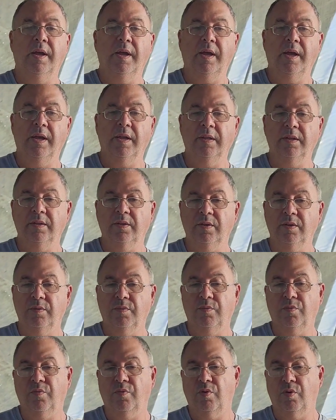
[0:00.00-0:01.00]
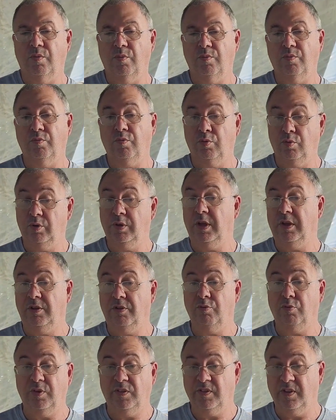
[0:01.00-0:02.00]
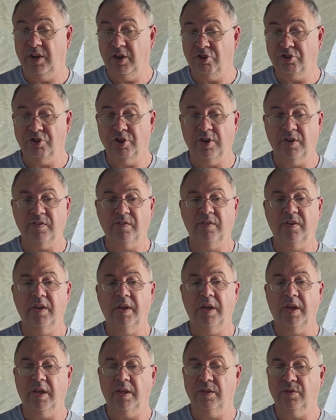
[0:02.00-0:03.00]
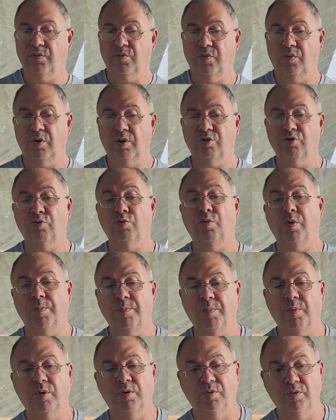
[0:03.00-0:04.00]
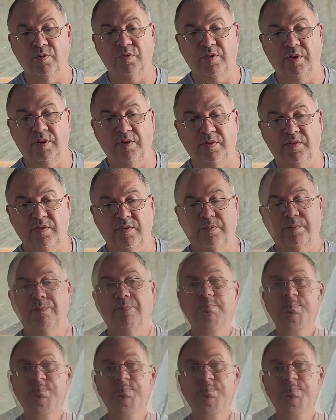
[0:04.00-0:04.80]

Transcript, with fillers: and for, to the researchers and fortune producers.